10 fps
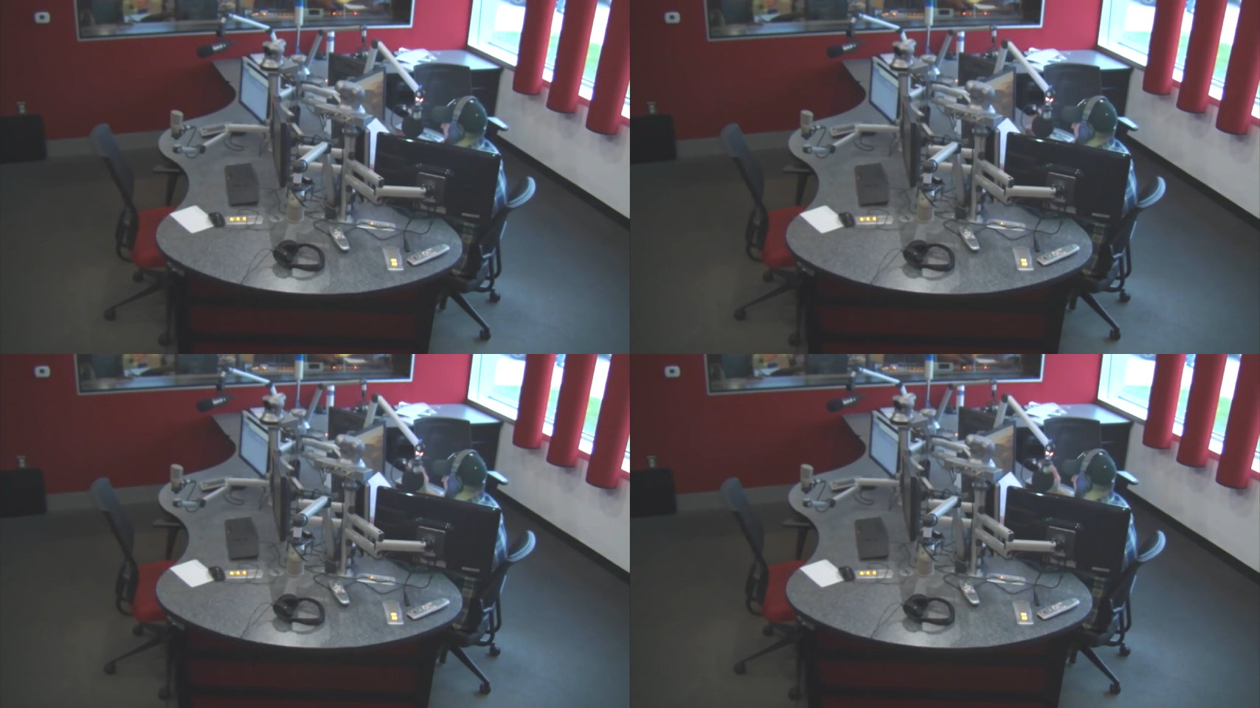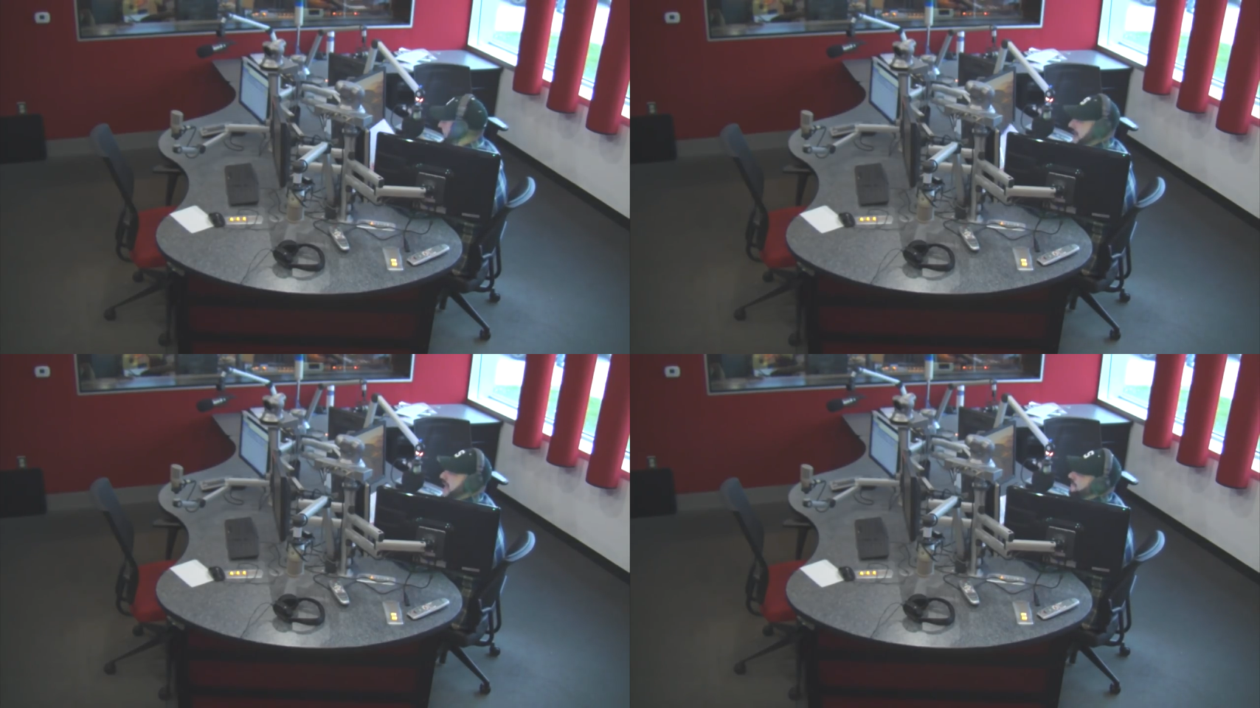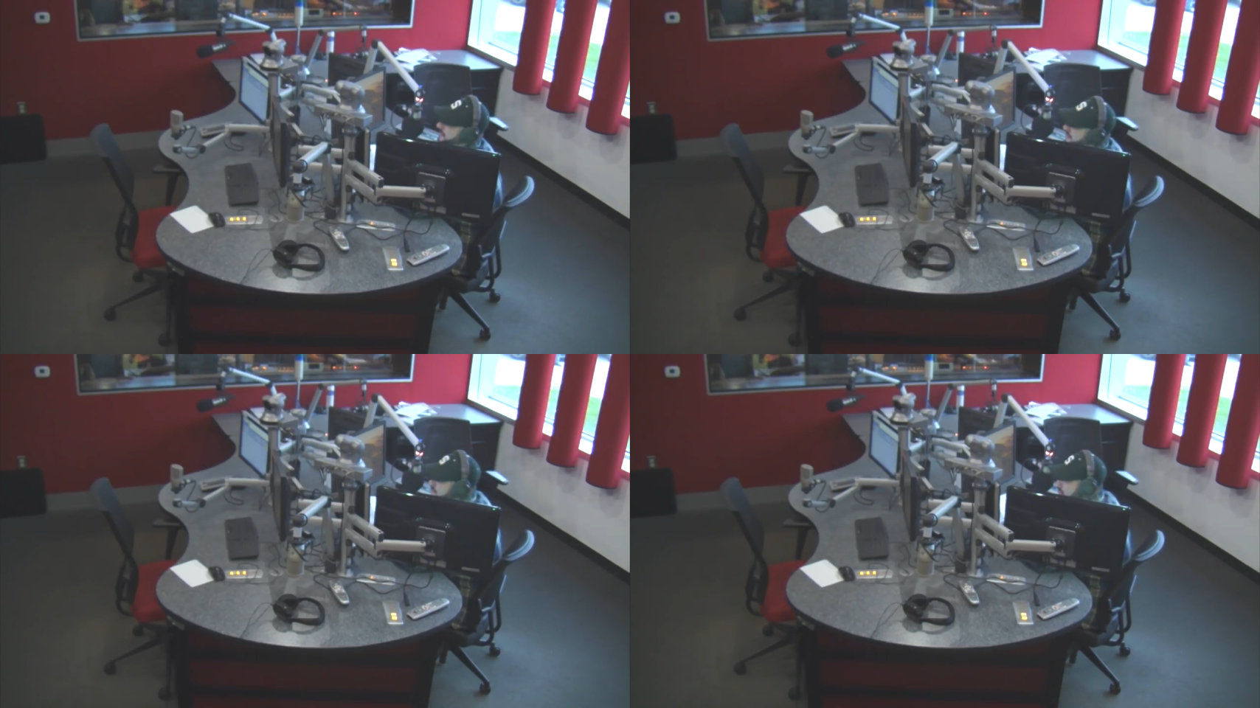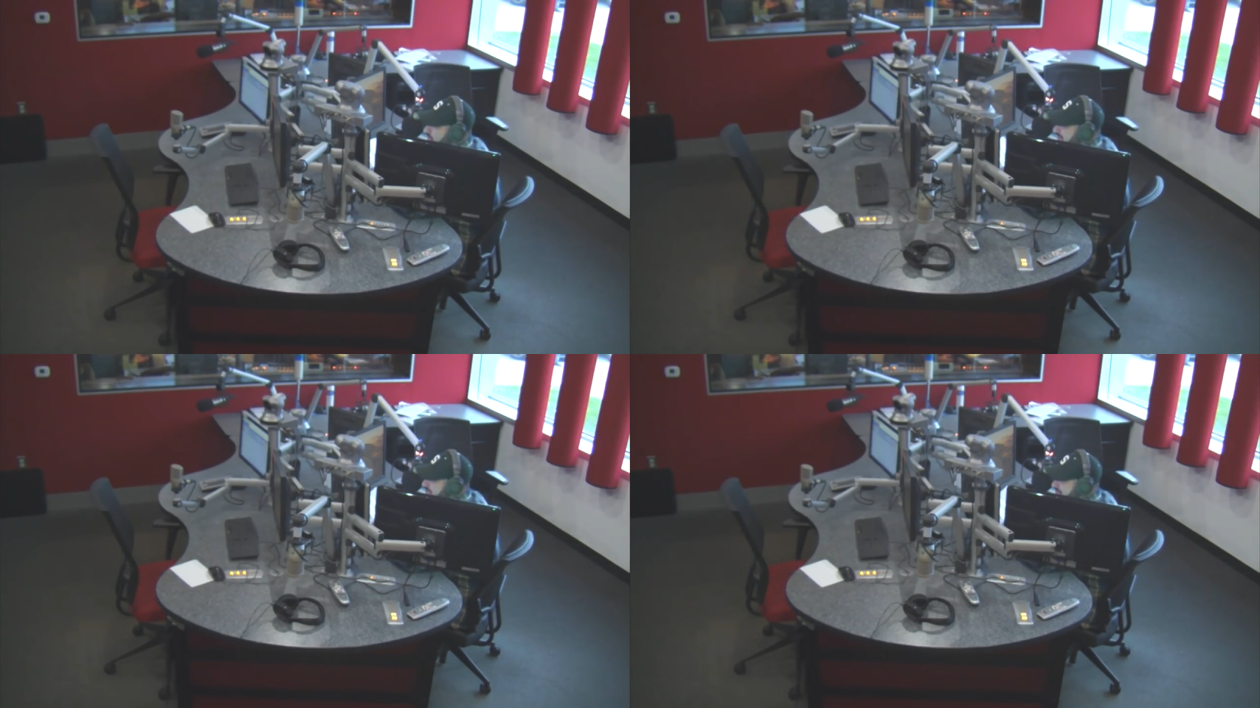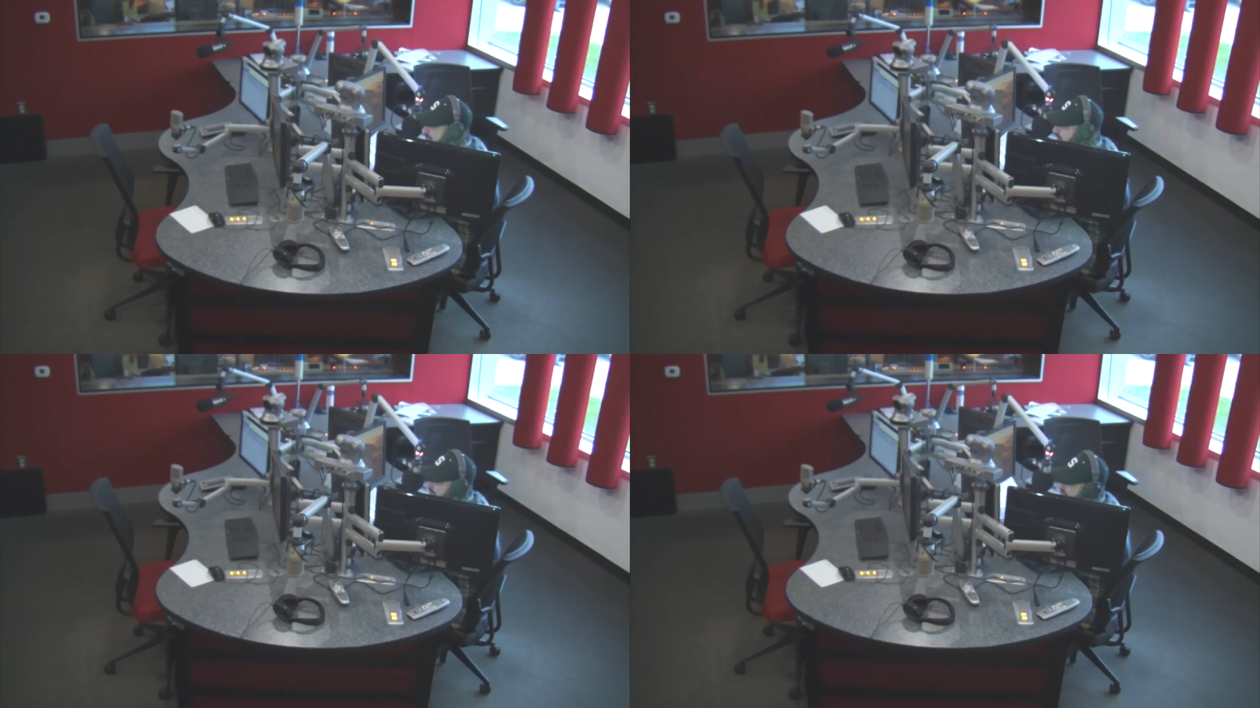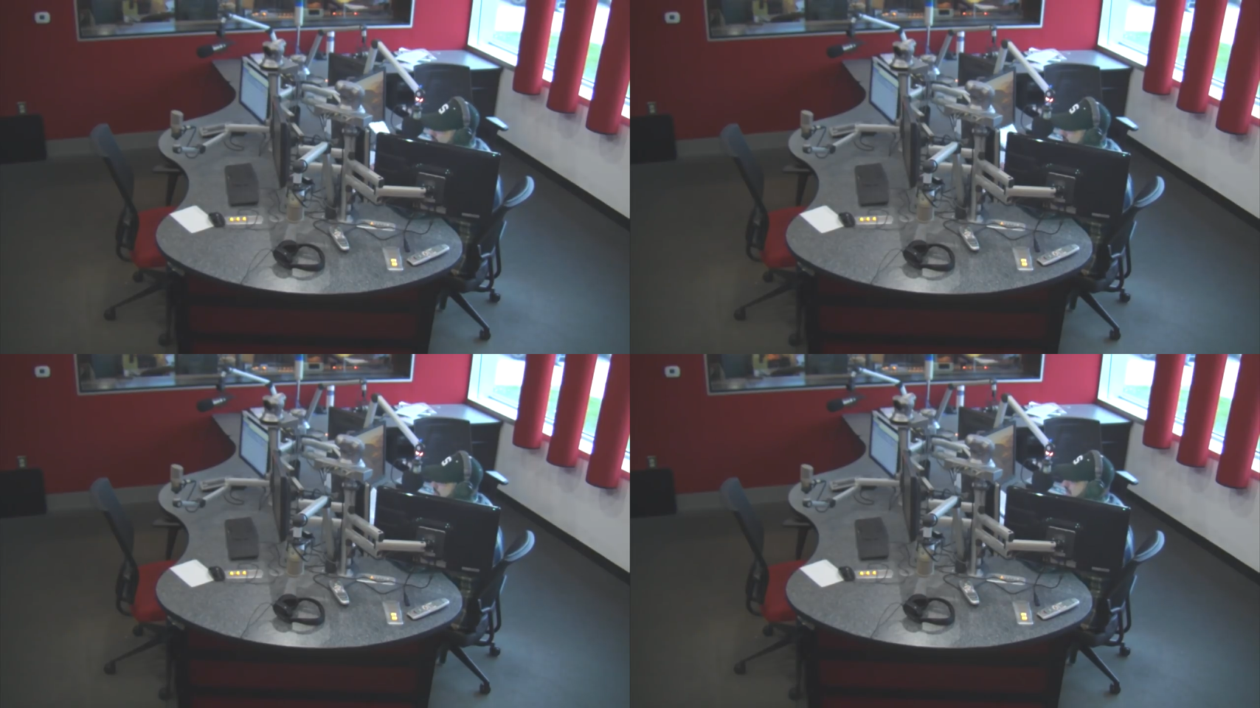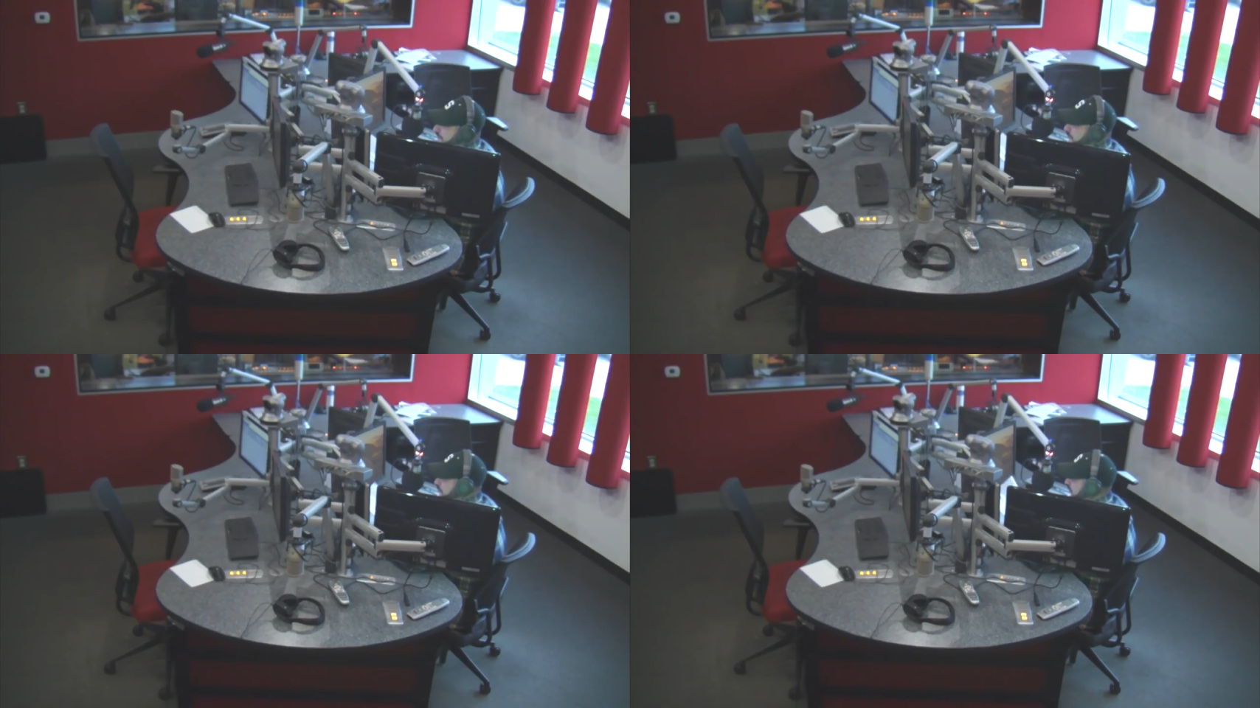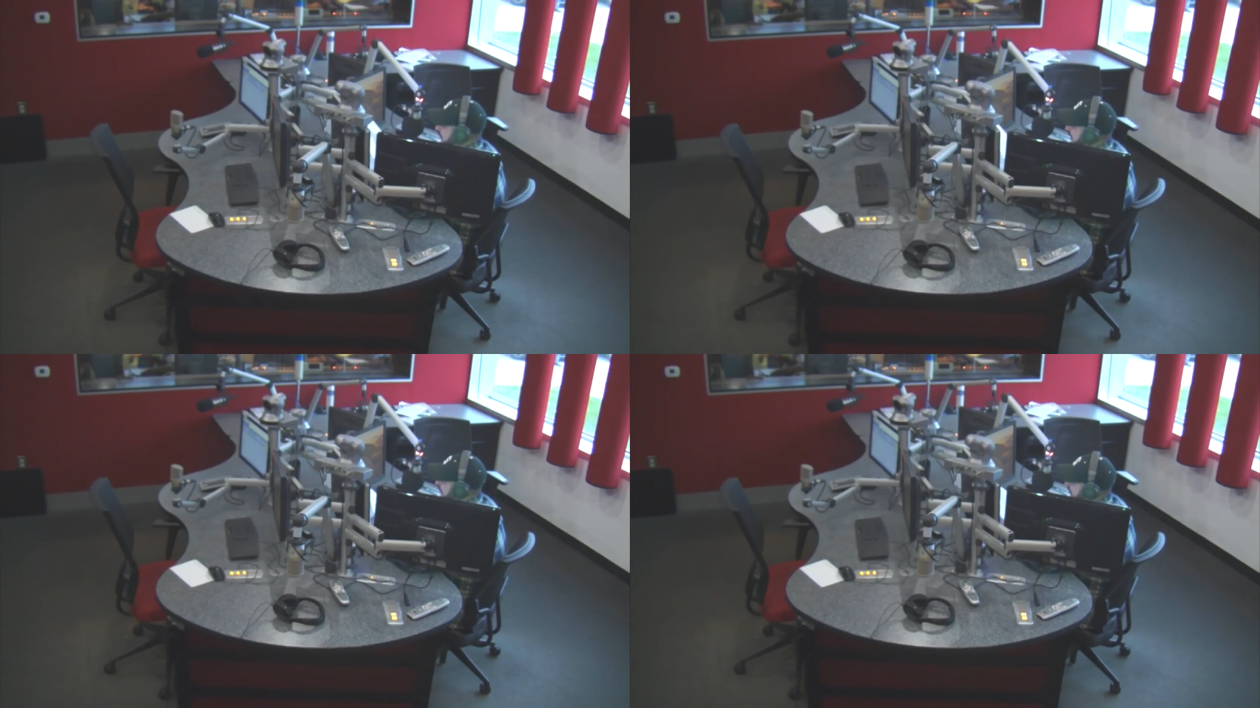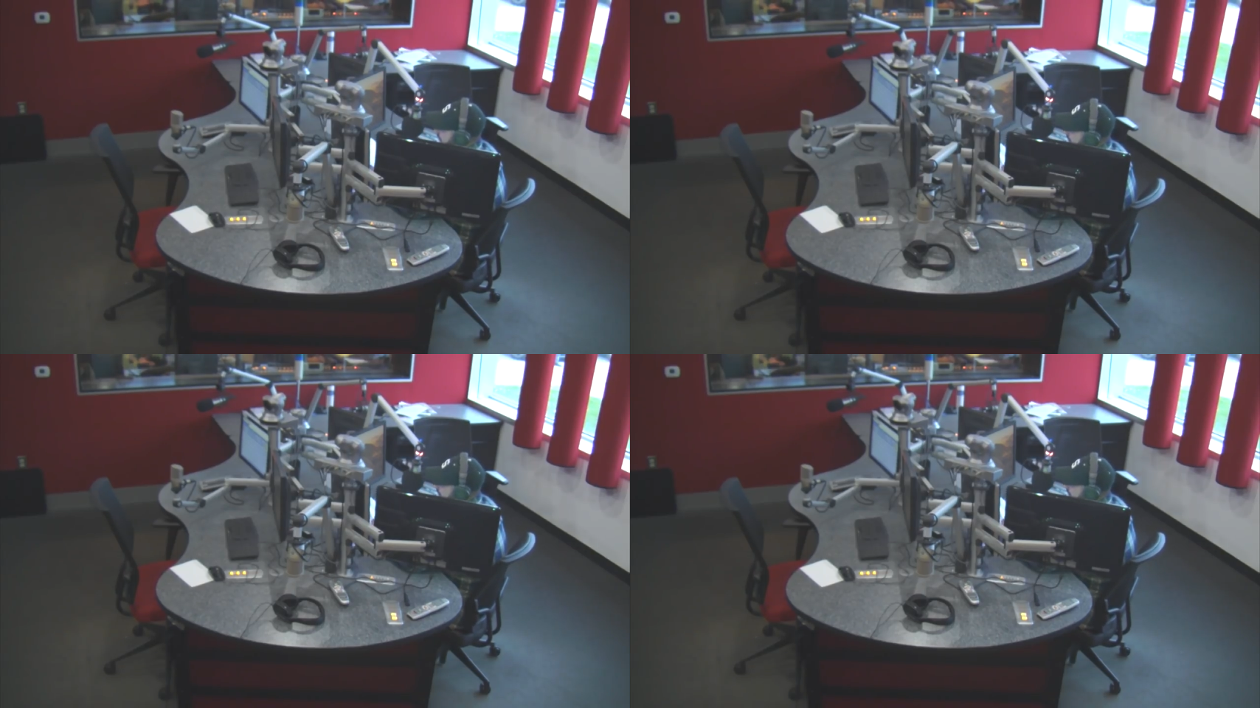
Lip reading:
Nobody's mouth can be seen.